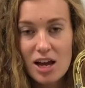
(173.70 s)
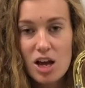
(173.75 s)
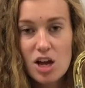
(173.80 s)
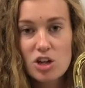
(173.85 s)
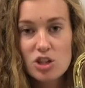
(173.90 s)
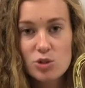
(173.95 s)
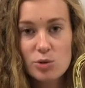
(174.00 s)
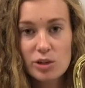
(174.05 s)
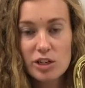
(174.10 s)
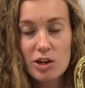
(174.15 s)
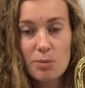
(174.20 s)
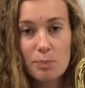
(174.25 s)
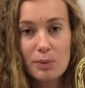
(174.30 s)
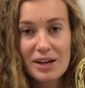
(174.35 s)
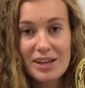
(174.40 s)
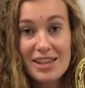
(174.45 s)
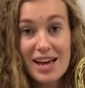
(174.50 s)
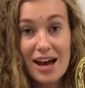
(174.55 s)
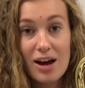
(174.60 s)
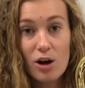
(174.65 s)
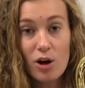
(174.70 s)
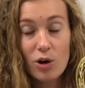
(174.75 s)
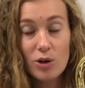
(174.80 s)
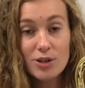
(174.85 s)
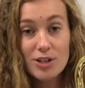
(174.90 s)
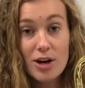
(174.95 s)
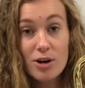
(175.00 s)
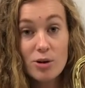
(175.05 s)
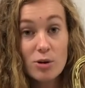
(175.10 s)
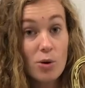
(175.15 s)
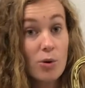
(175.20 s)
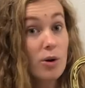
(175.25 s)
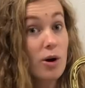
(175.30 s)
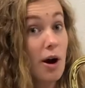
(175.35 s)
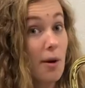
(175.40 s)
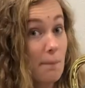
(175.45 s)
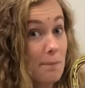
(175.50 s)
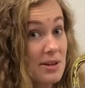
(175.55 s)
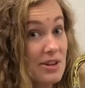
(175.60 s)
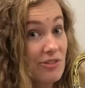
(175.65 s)
So we're gonna play that whole note, or
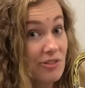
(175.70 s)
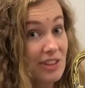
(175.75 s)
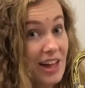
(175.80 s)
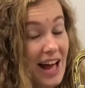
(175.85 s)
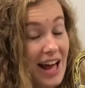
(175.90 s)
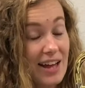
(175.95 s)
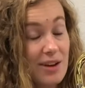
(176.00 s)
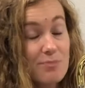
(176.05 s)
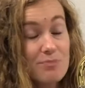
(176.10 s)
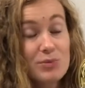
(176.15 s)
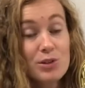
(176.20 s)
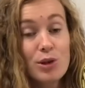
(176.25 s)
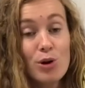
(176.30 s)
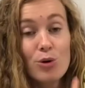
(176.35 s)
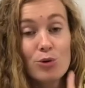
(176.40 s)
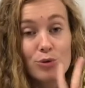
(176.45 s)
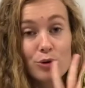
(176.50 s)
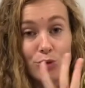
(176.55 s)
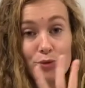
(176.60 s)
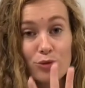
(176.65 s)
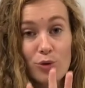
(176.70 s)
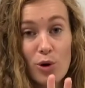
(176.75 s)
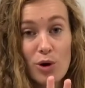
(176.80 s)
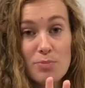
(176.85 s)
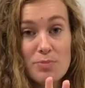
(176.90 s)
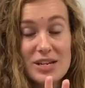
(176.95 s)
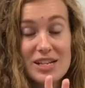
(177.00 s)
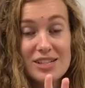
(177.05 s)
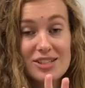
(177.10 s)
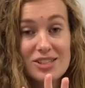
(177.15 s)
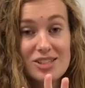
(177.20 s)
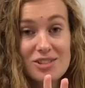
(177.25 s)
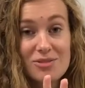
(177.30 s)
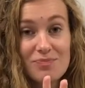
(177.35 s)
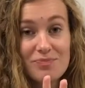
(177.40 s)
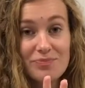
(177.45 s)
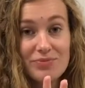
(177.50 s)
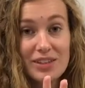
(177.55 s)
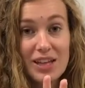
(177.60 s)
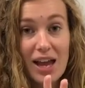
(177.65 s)
our B flat, for 4 beats.
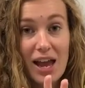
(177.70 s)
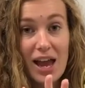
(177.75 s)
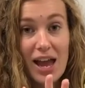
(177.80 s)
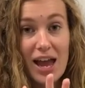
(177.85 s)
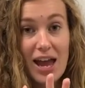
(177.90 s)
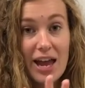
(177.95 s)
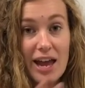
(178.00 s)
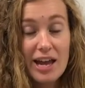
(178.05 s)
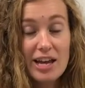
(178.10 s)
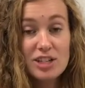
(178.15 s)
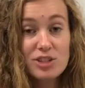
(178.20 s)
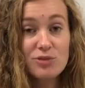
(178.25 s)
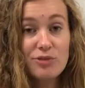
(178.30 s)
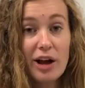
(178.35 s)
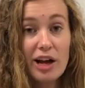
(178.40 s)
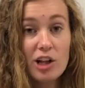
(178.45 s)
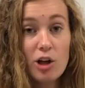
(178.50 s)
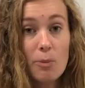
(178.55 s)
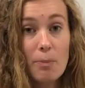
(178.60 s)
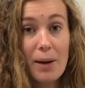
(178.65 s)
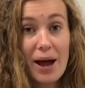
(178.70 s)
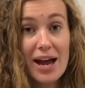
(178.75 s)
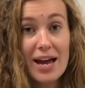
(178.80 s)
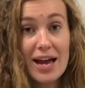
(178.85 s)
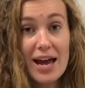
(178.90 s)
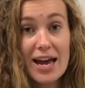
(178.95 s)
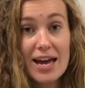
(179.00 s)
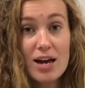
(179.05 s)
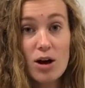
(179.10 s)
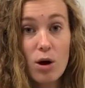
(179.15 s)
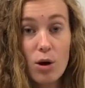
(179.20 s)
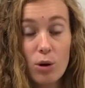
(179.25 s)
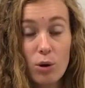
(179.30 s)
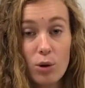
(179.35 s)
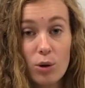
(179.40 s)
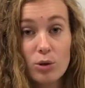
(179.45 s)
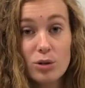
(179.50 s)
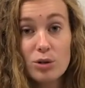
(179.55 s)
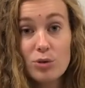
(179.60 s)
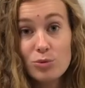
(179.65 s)
It's followed by a
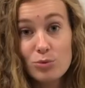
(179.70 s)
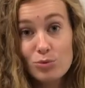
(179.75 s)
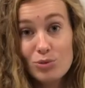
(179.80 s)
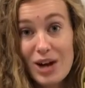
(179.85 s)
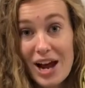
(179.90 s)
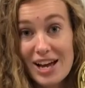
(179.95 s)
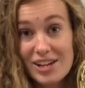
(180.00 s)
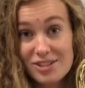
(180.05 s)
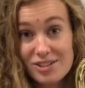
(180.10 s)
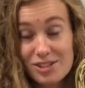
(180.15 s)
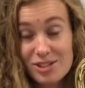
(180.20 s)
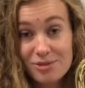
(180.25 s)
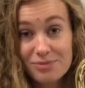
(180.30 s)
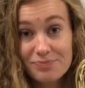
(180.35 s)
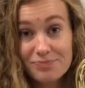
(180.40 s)
whole rest.